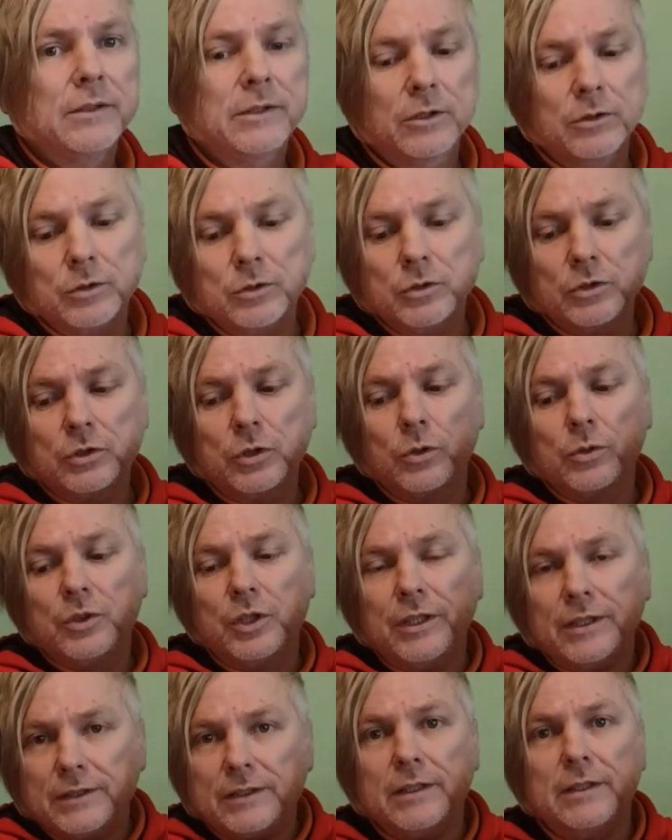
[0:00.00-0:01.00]
So
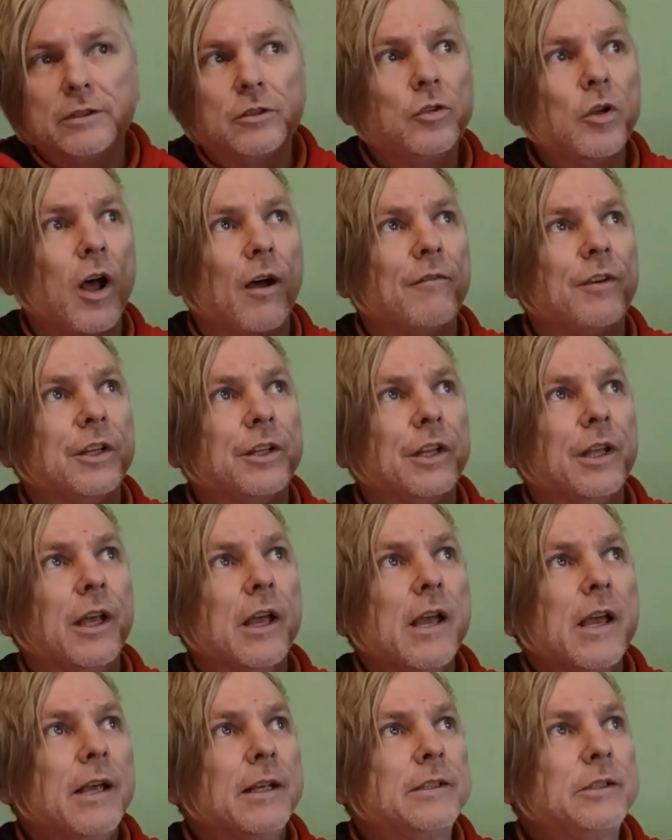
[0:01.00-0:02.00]
this is
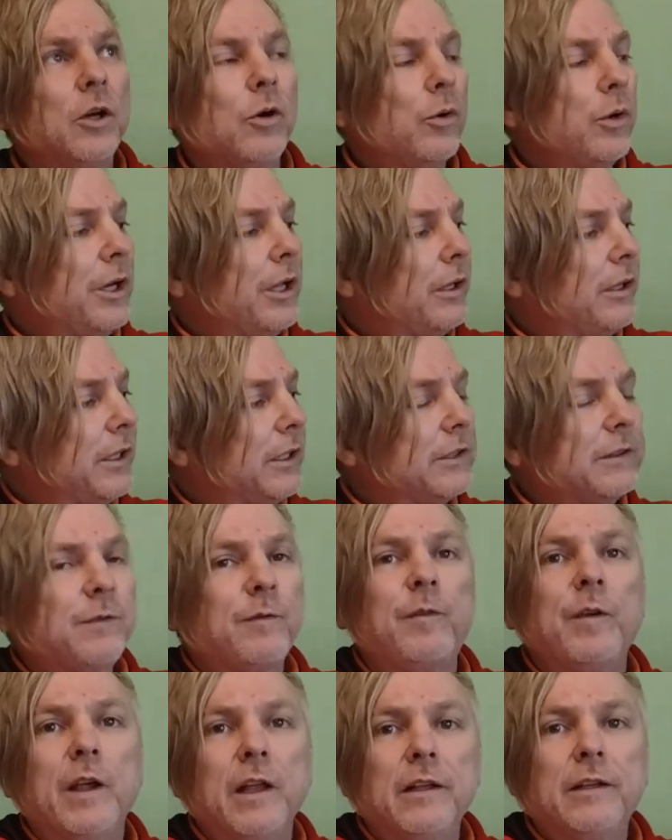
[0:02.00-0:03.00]
gravity. So this
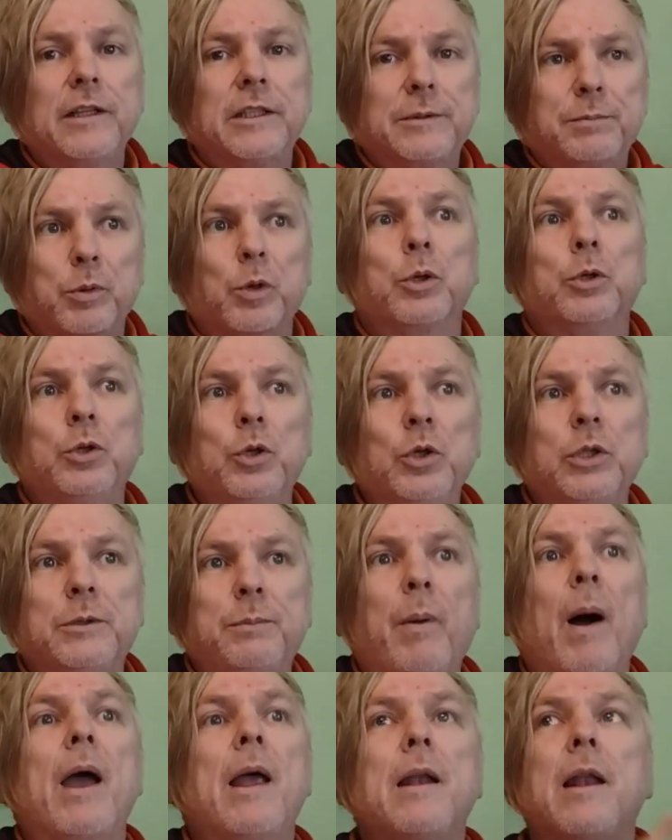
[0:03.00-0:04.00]
field is
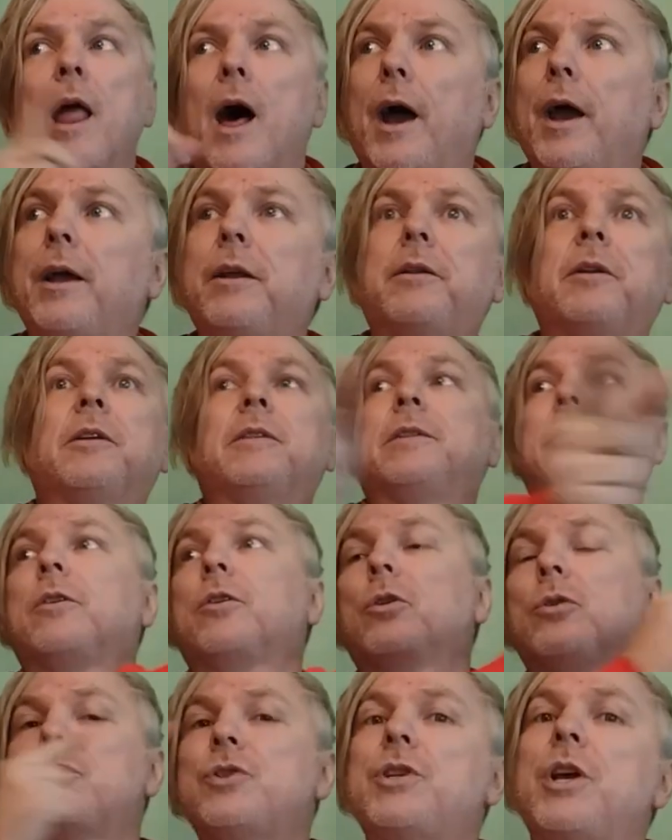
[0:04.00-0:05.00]
produced by light, is a
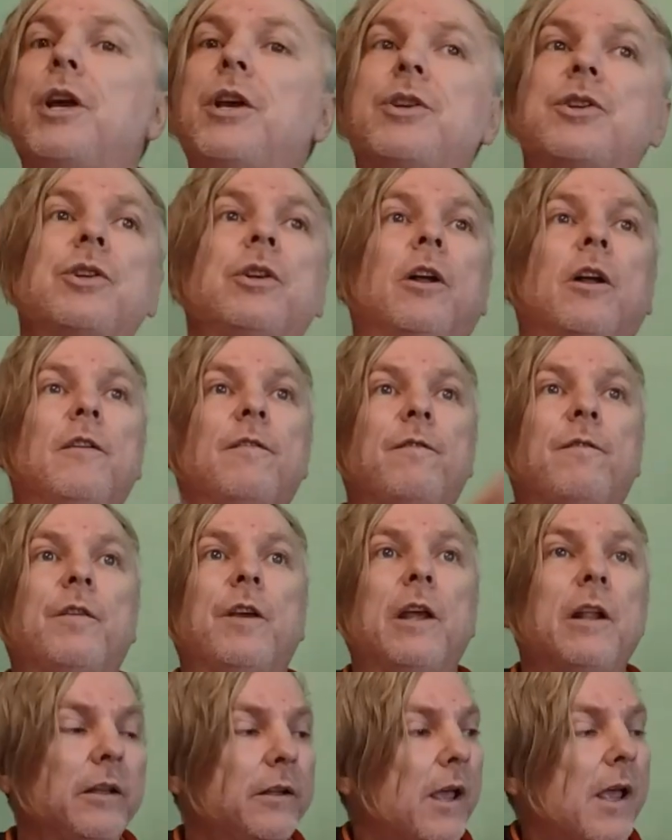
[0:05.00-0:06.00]
rotational
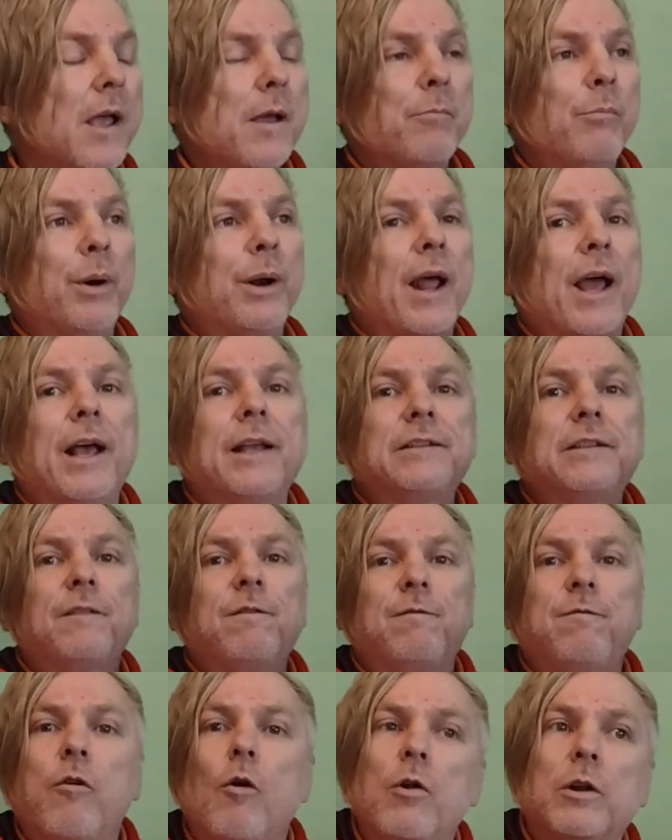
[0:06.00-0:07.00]
field, but has a
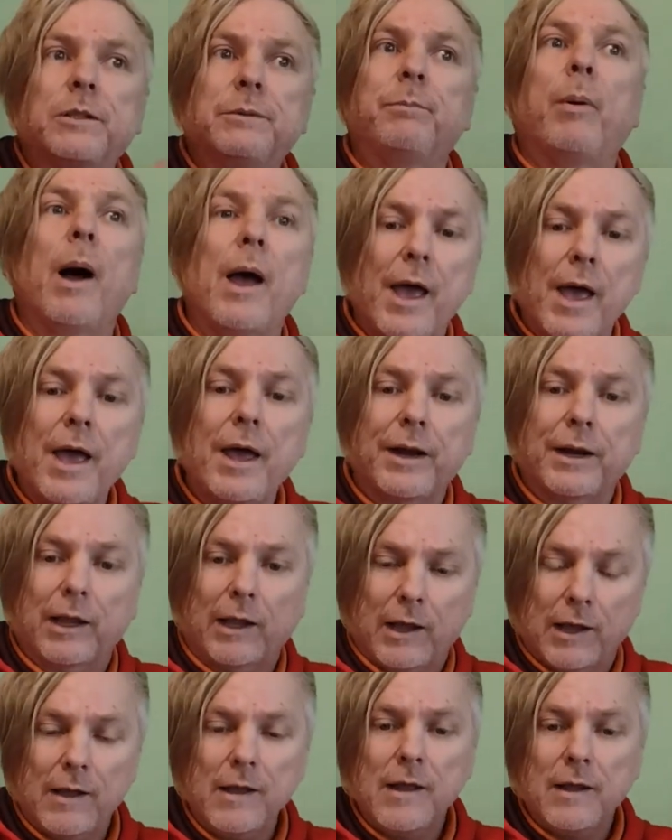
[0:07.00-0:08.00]
force by
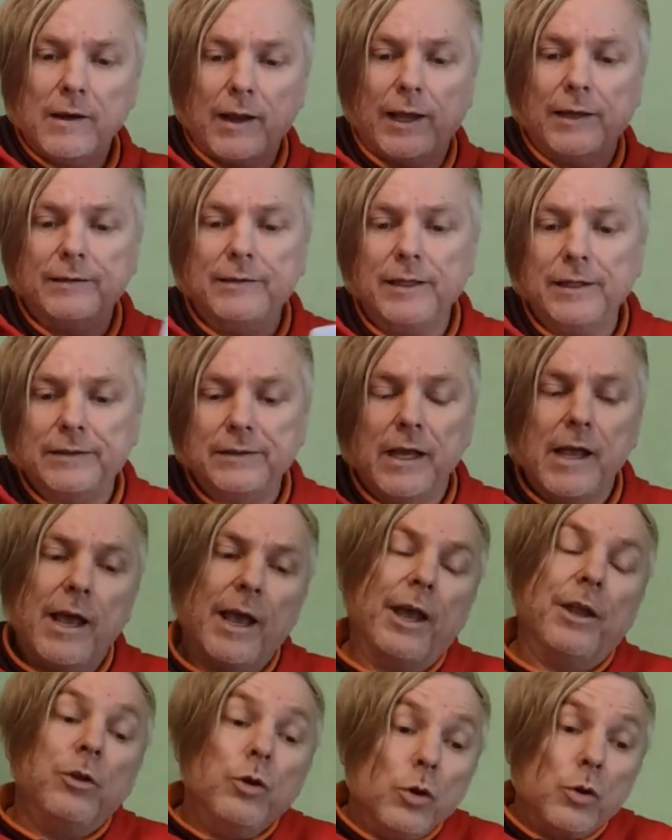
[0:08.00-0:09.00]
area, like this.
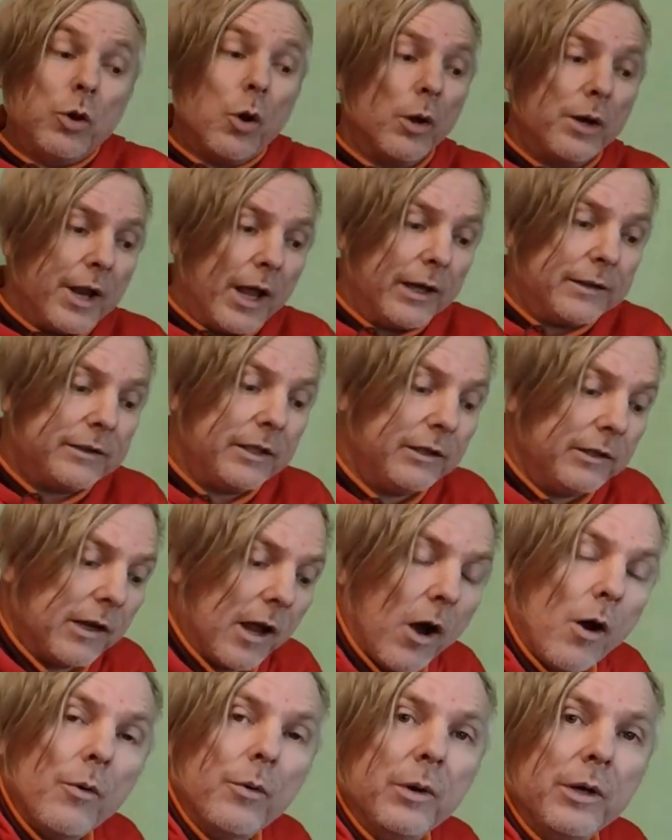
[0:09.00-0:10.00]
And you connecting
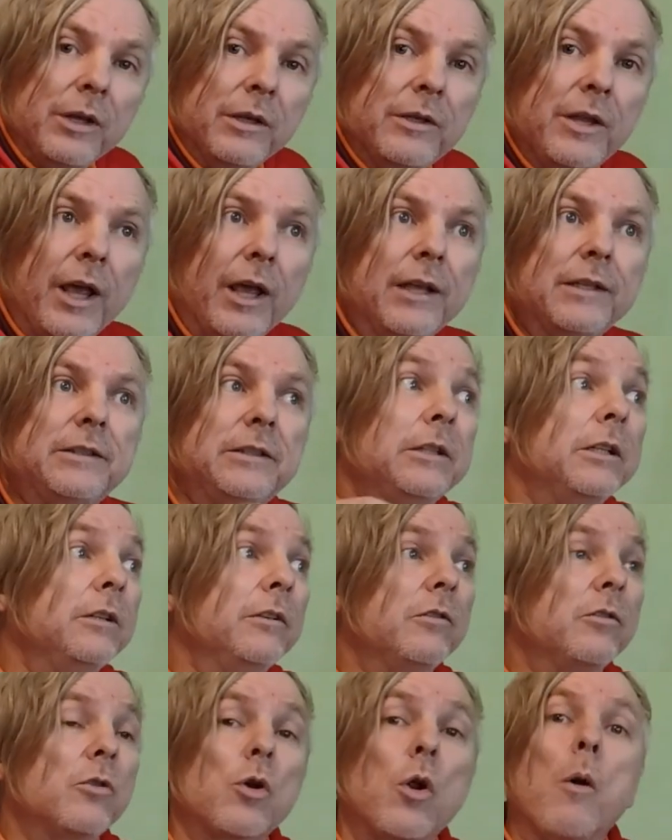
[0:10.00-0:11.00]
nowadays
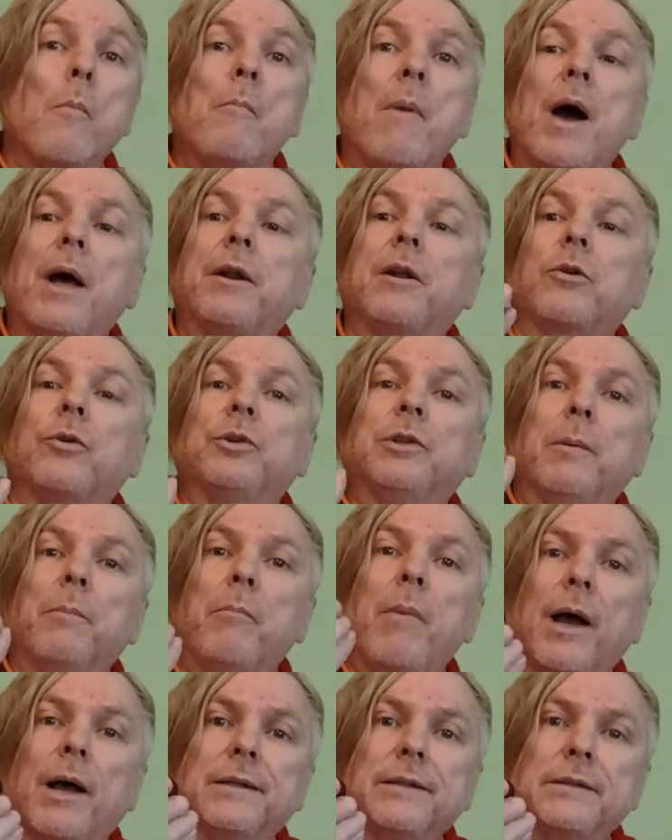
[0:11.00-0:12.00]
in wrong manner with the
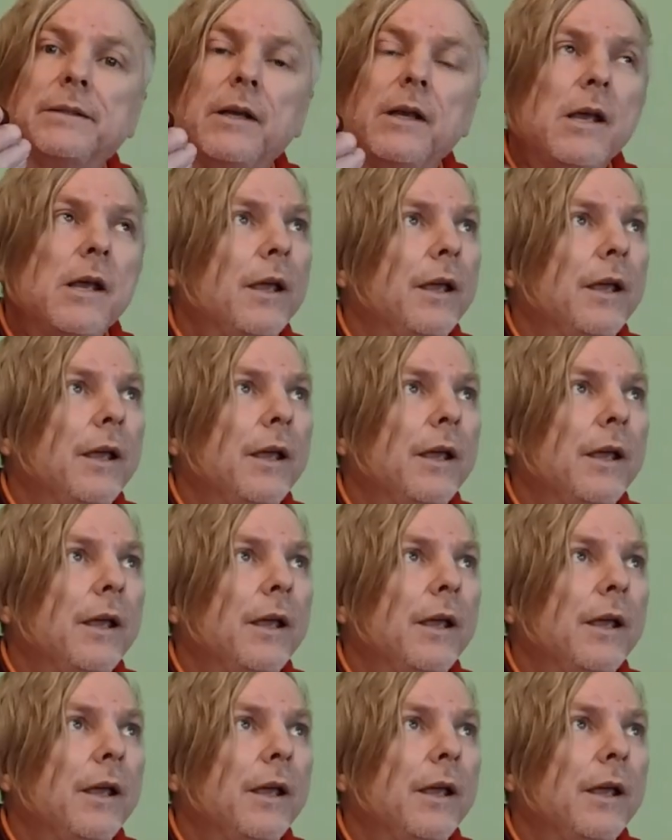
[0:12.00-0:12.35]
mass.